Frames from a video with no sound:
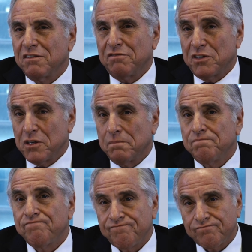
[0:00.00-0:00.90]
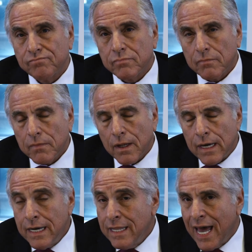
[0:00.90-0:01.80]
the firm
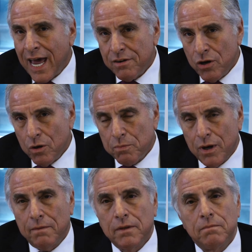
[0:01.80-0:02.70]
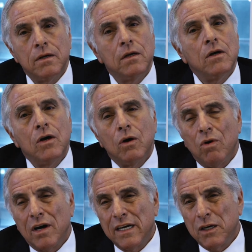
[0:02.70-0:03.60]
in that, no problem
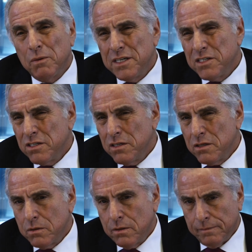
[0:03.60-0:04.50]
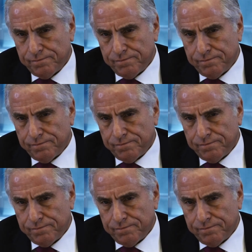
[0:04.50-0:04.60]
walking away too.